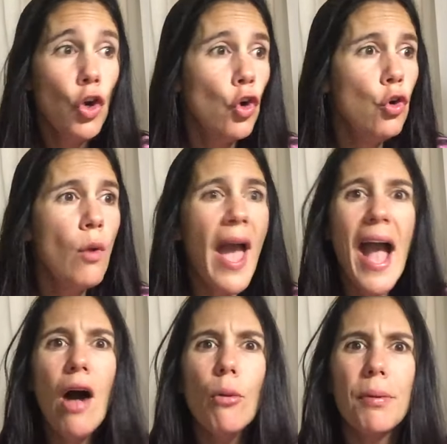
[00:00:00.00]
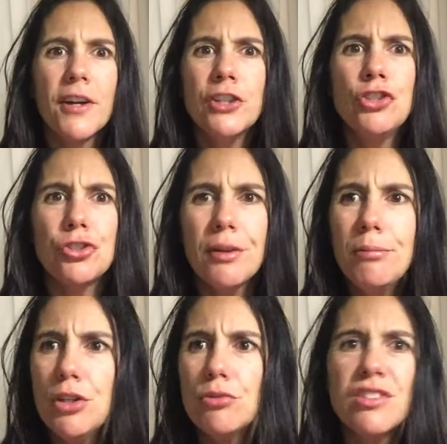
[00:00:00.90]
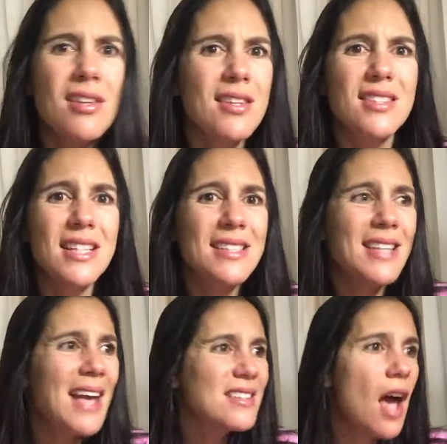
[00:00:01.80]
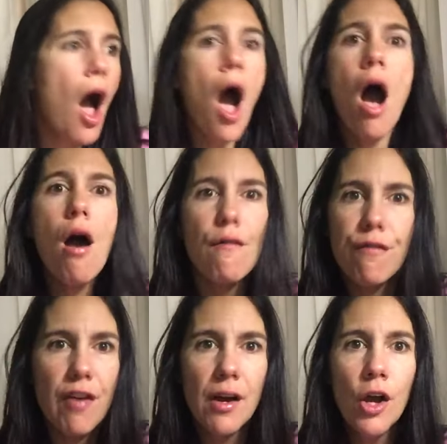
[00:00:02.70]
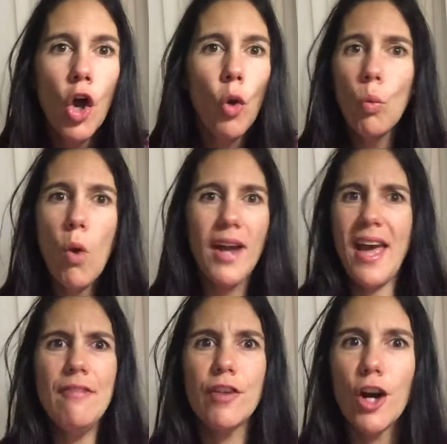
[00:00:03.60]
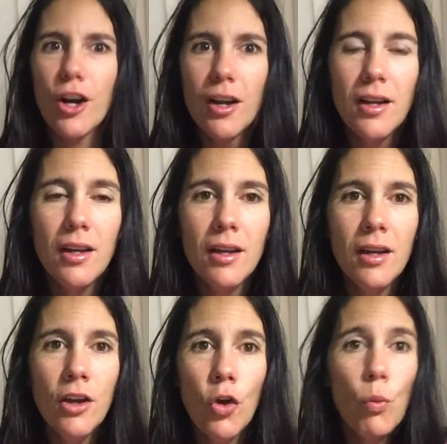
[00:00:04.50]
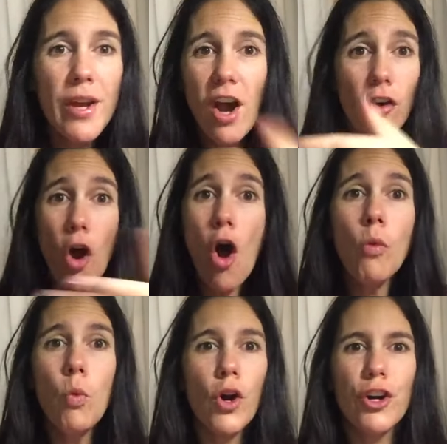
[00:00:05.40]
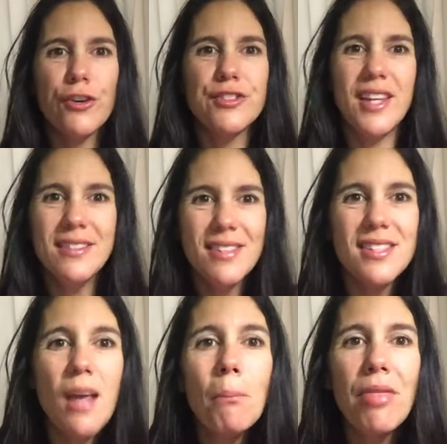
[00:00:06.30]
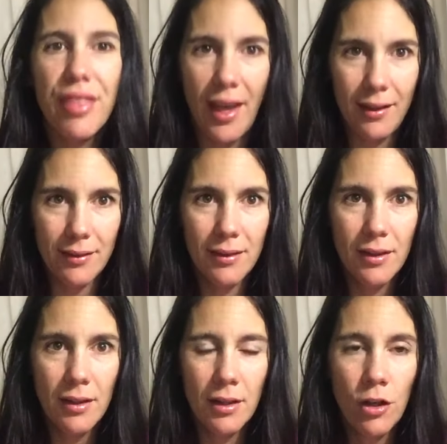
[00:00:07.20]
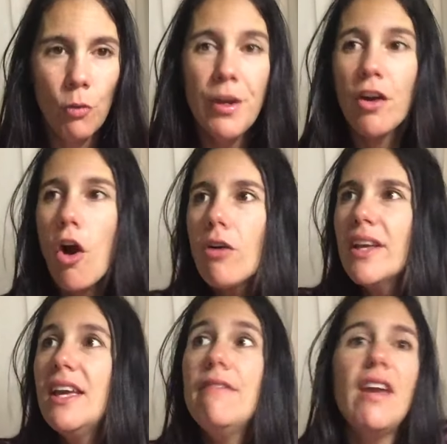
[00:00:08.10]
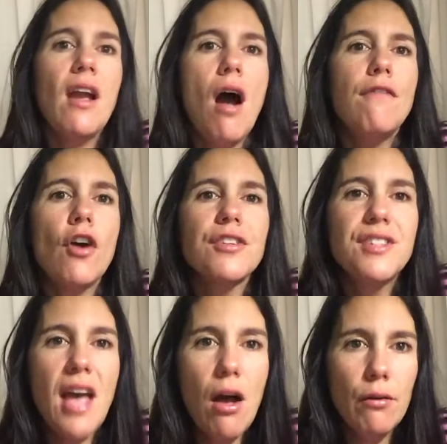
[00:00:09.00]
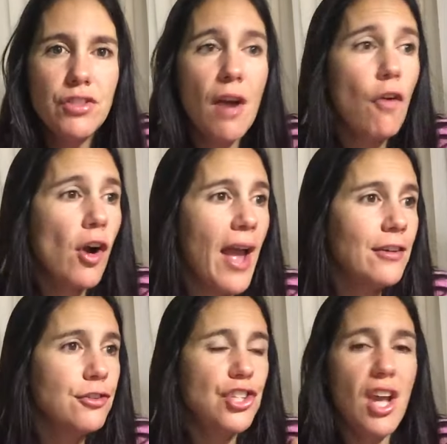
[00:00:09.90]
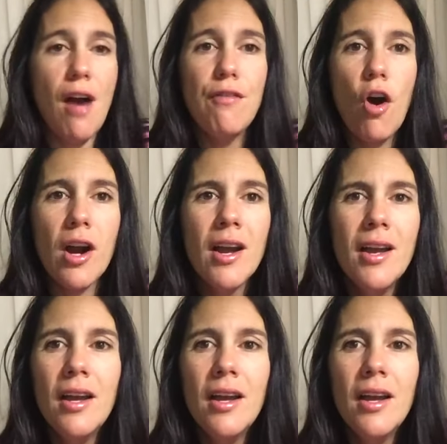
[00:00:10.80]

who help contribute to the success of whatever. We are all workers in something. We are all giving of ourselves, of our energy, of our